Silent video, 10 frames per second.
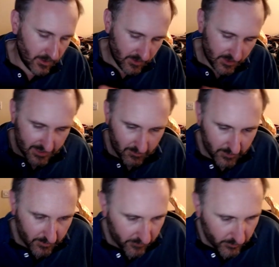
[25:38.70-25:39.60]
Yeah,
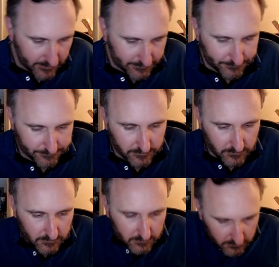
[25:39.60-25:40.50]
well, either way.
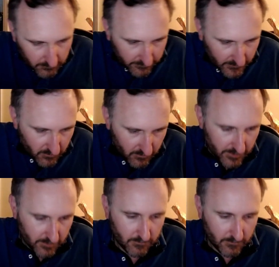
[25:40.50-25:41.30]
Great.